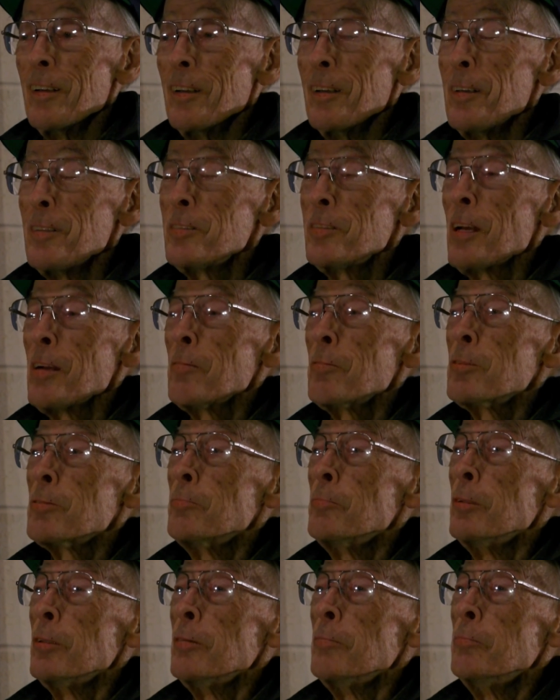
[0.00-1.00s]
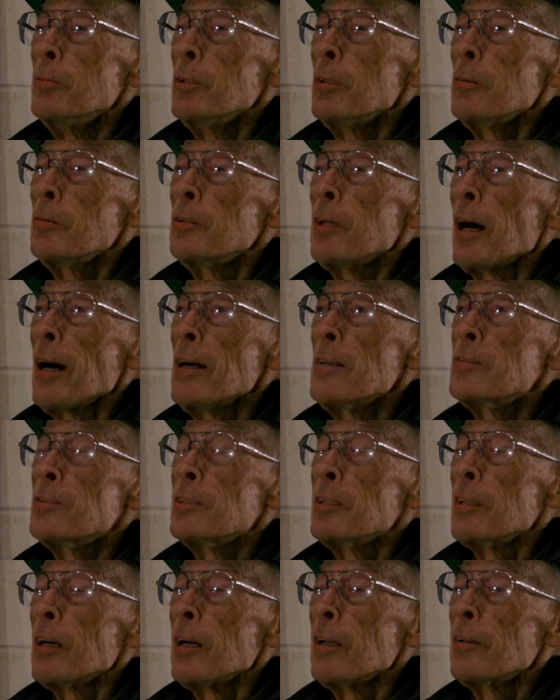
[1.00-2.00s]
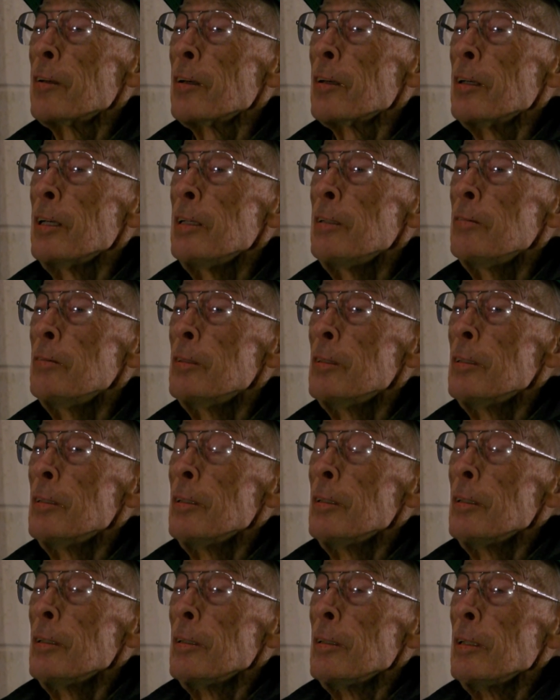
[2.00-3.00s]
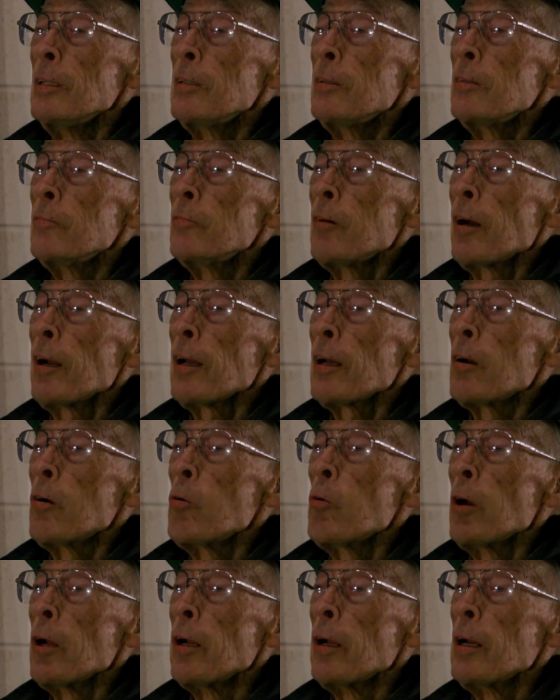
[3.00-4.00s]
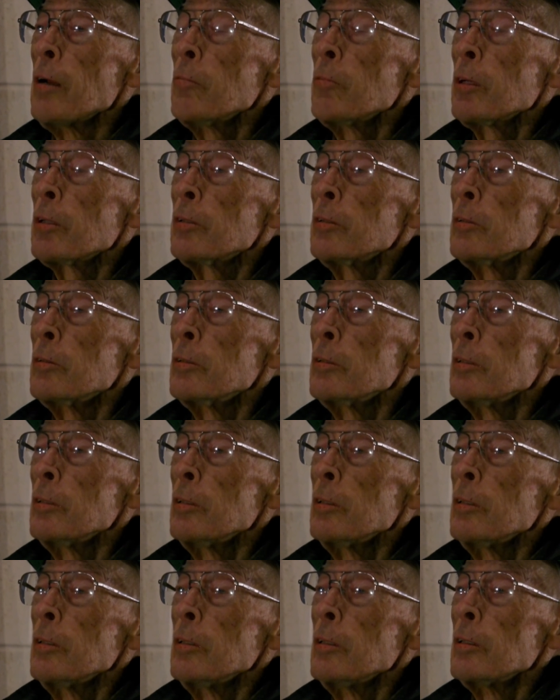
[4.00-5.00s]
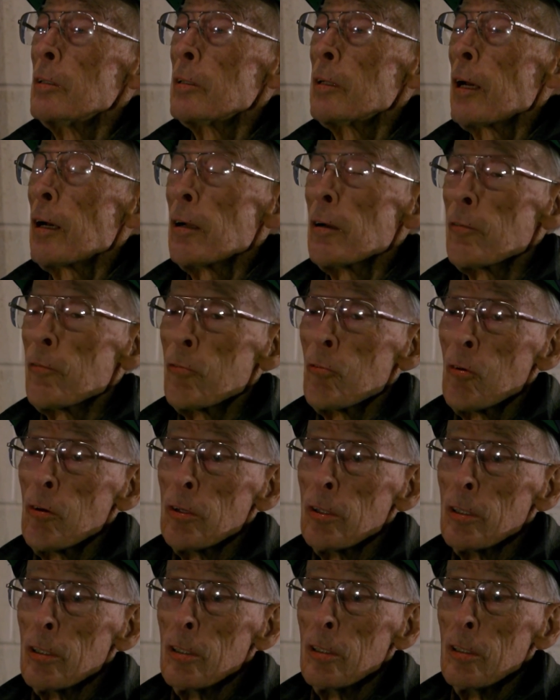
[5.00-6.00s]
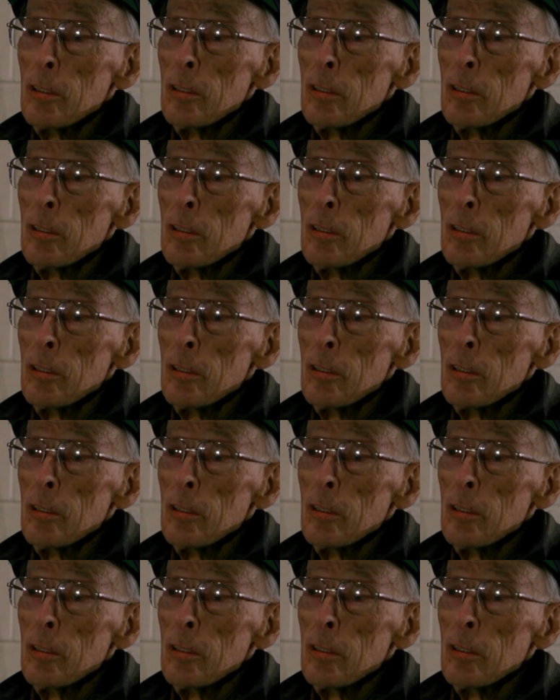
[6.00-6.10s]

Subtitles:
His name was Bill Digney, I think. He finally quit and he went to California,